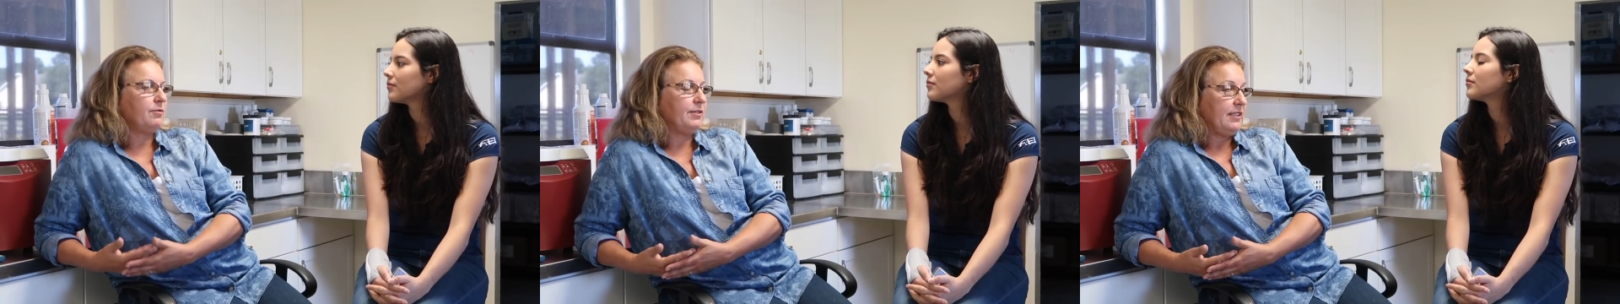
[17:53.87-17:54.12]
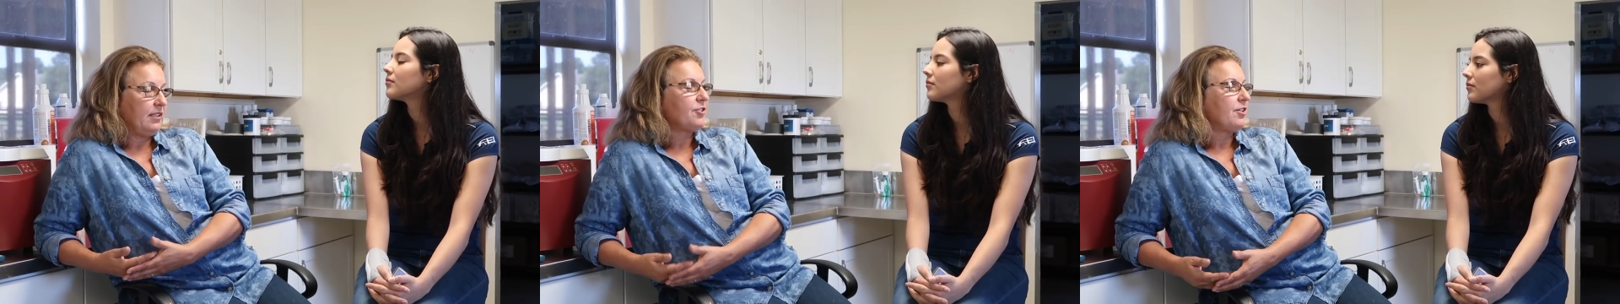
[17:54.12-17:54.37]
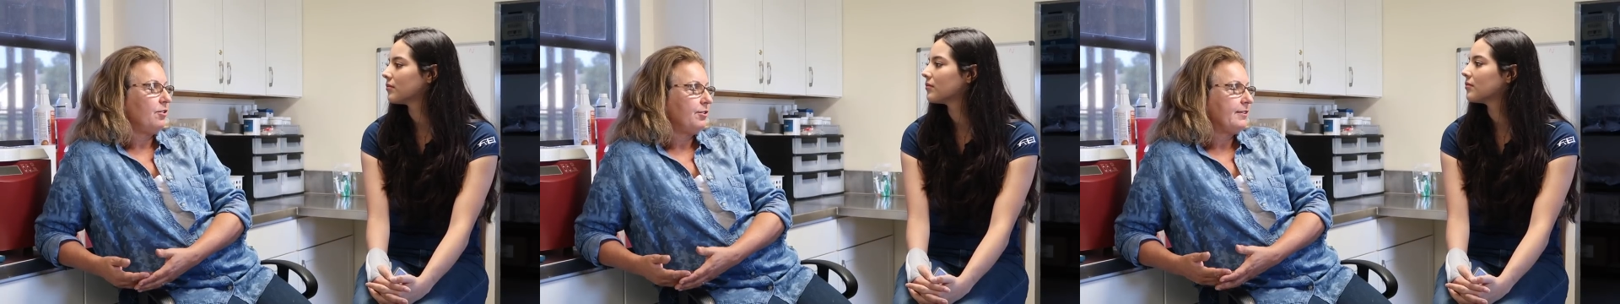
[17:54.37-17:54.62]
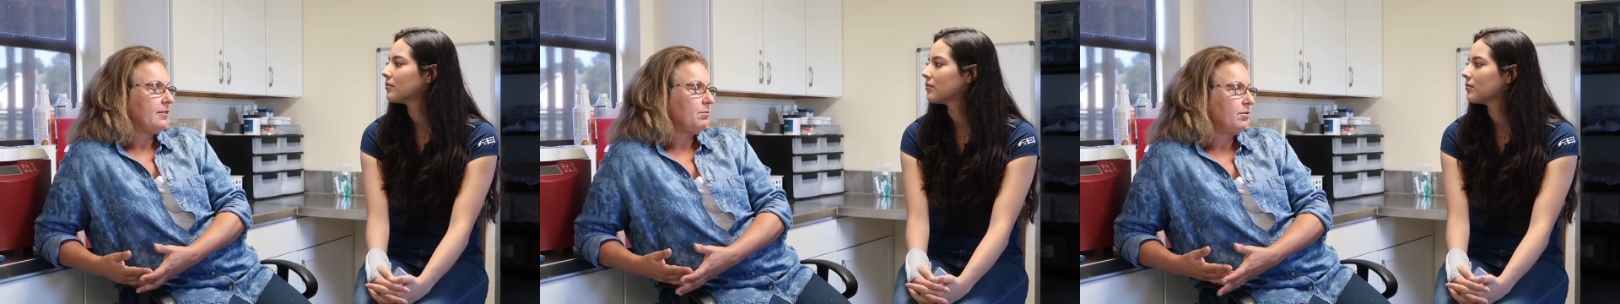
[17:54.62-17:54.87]
Speaker 1: and we can actually
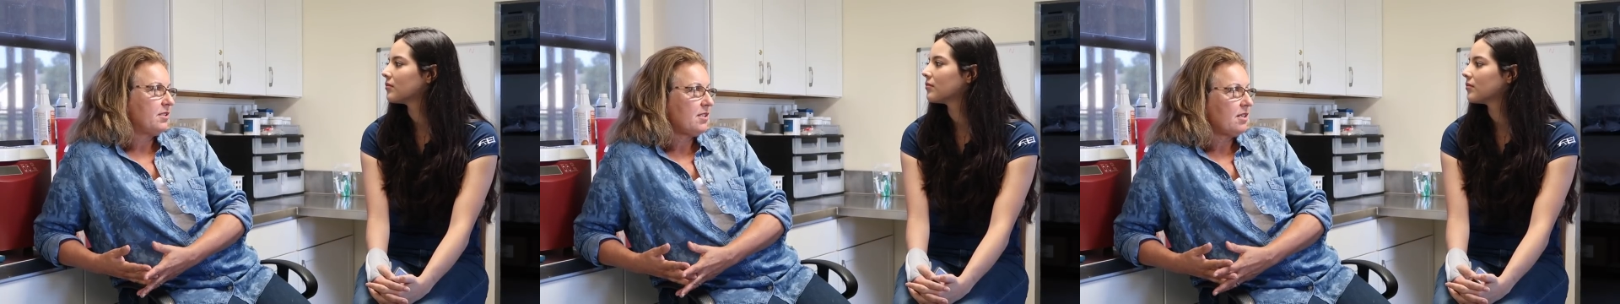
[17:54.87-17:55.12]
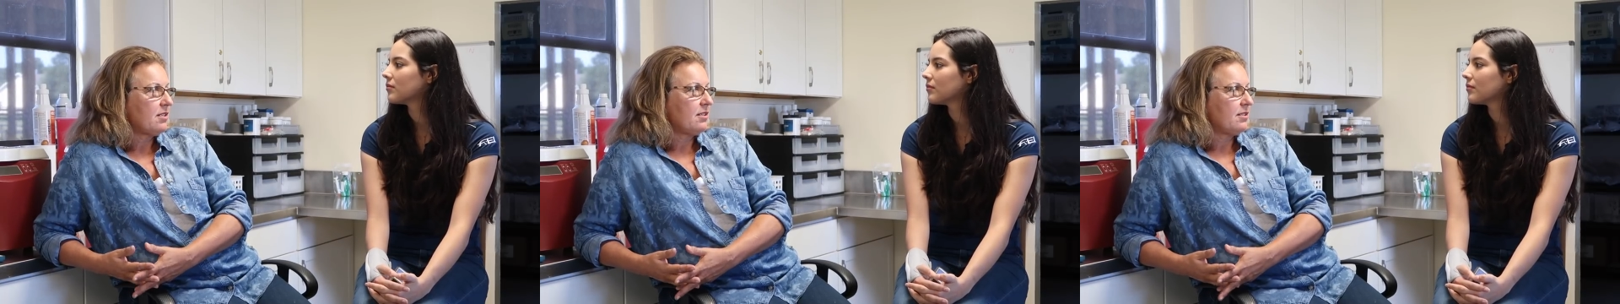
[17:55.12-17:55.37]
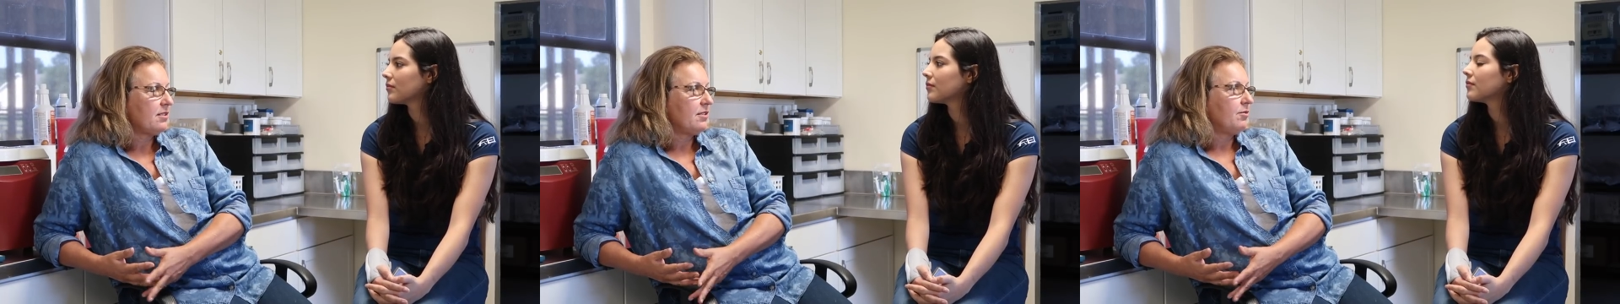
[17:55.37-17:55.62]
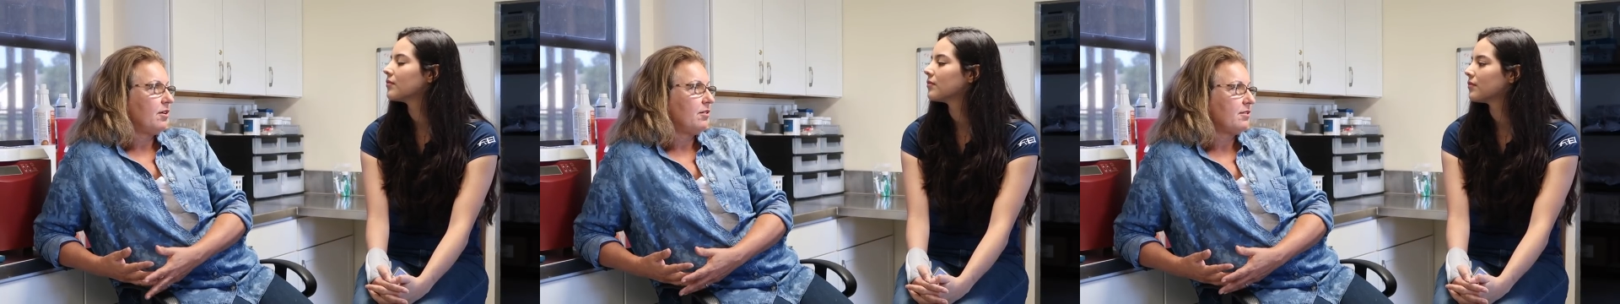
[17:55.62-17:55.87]
look at the placenta and
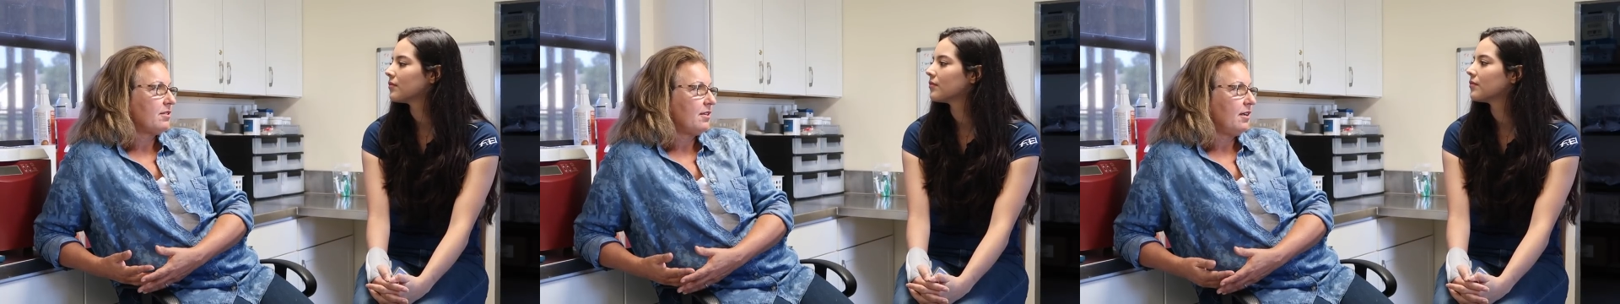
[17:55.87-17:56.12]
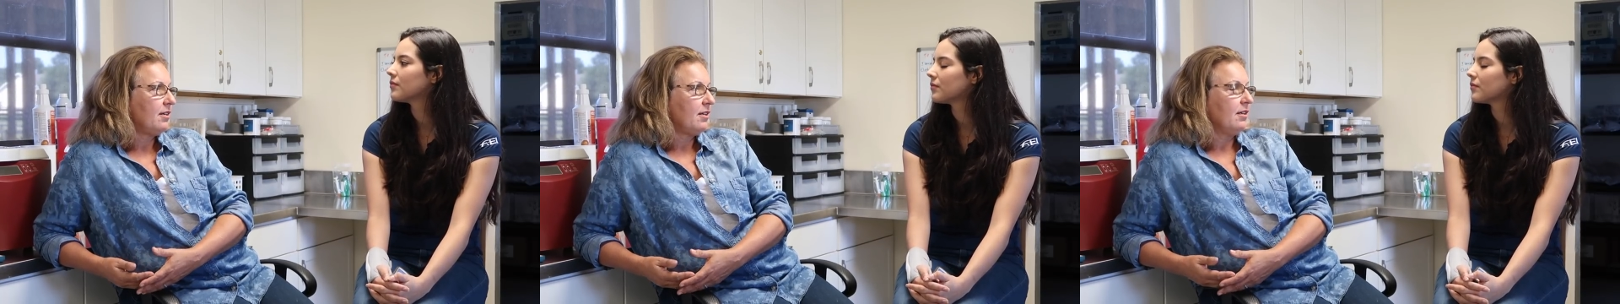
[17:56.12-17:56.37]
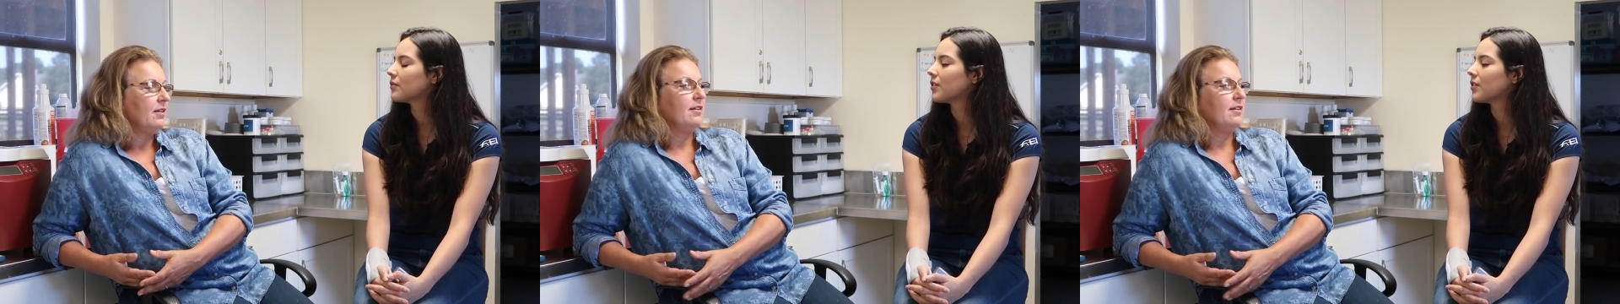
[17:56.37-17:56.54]
see what it looks like.